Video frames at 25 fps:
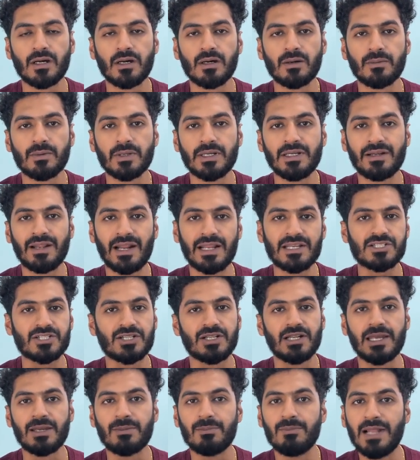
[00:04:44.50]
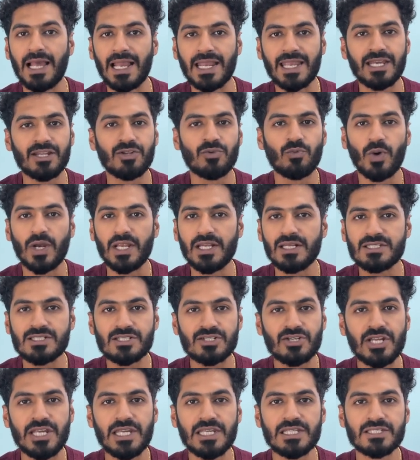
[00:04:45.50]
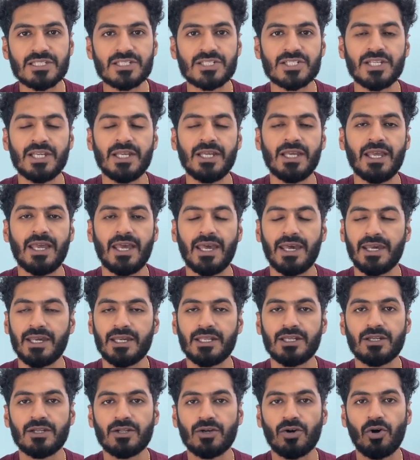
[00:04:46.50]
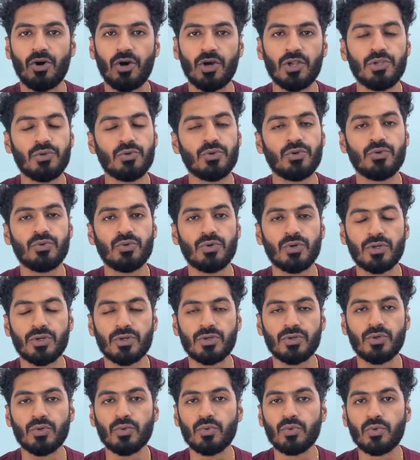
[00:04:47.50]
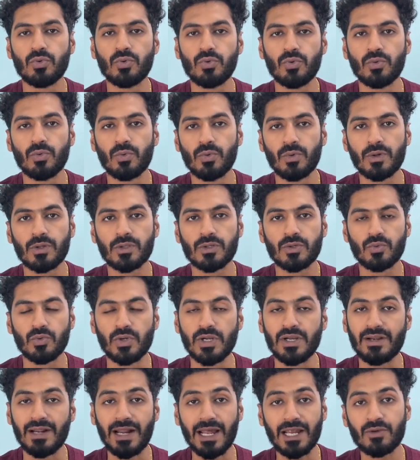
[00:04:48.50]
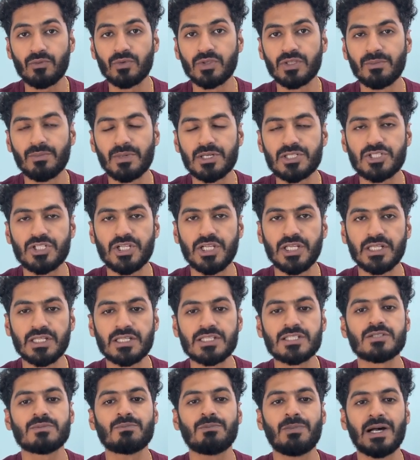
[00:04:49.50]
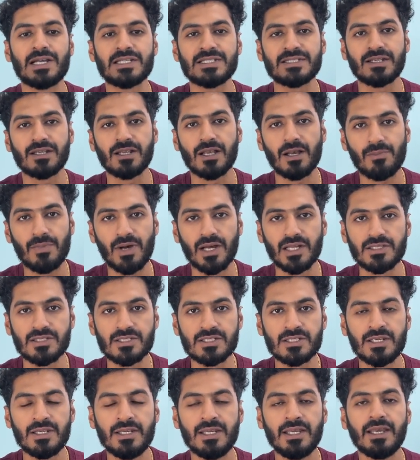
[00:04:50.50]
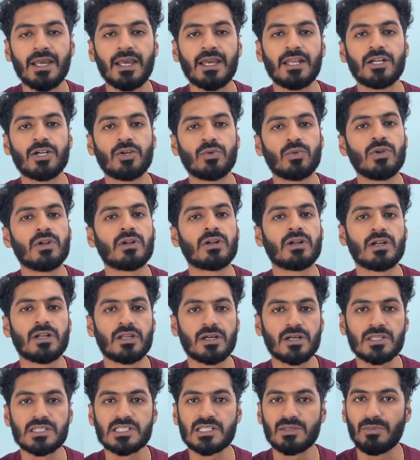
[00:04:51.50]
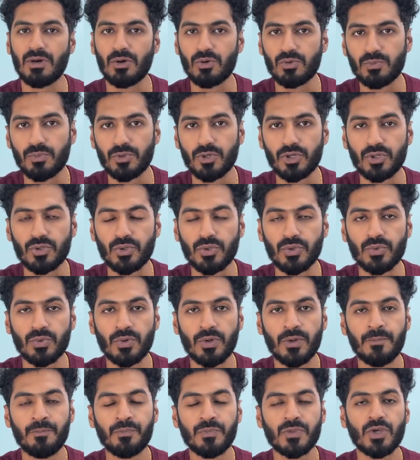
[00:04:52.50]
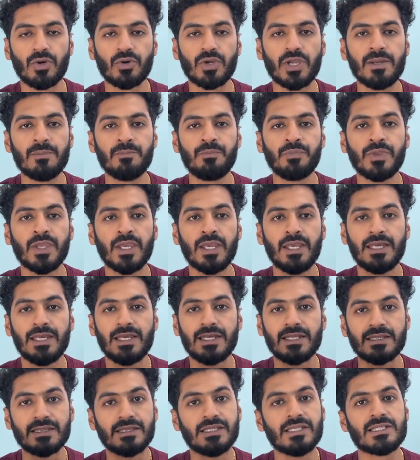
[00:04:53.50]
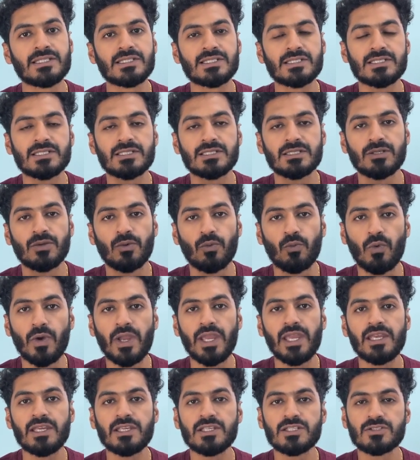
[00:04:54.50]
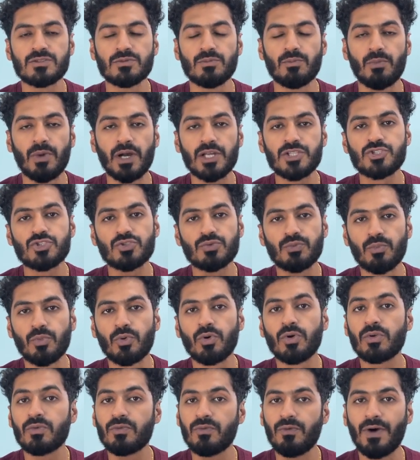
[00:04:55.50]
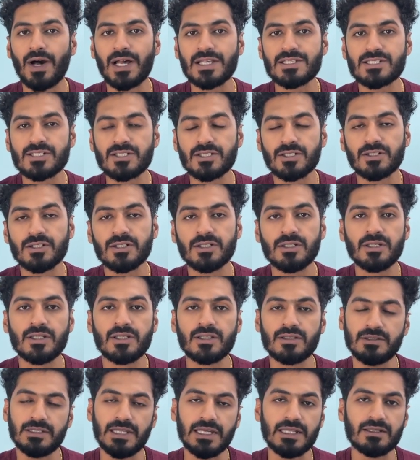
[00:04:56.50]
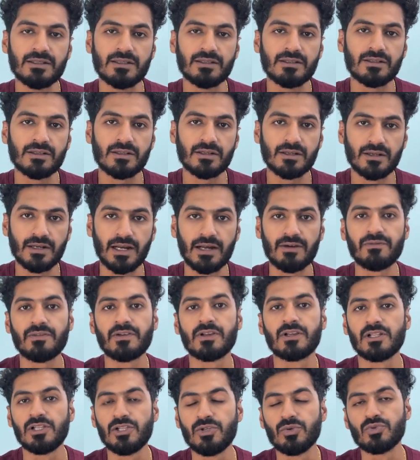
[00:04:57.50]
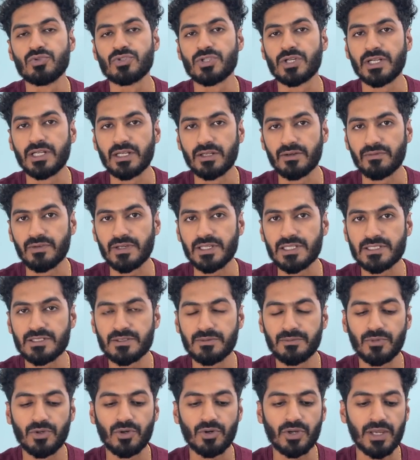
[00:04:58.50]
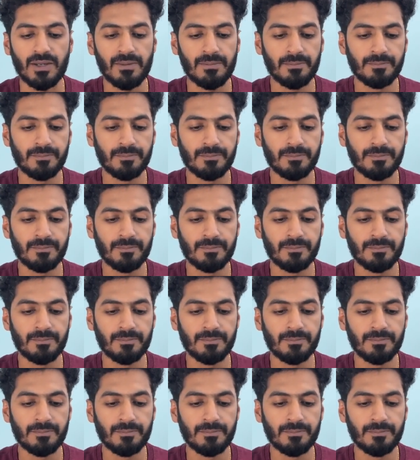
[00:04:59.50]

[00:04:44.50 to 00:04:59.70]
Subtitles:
interaction like black and white screens, and all you do to interact with the machine is passing commands, and it will return some output to you. Okay, this way is much more faster than graphical user interface. Okay,